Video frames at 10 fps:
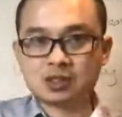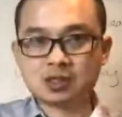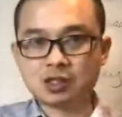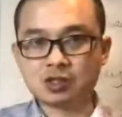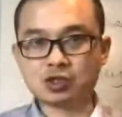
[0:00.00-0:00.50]

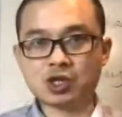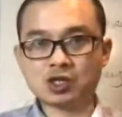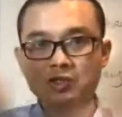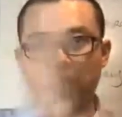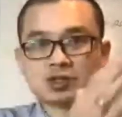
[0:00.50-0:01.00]
You
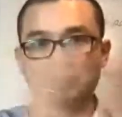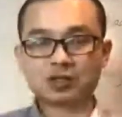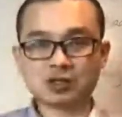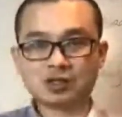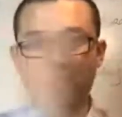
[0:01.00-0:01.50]
change
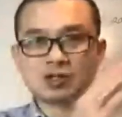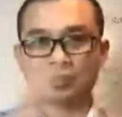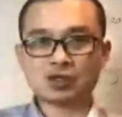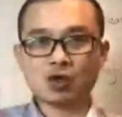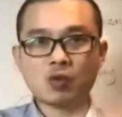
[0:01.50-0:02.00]

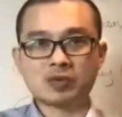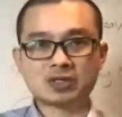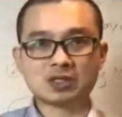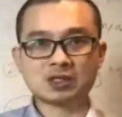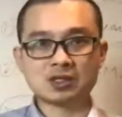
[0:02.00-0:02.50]
the
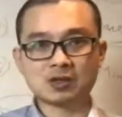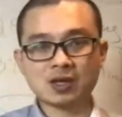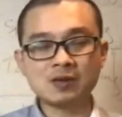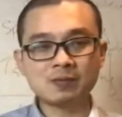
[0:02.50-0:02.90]
opposite. Okay.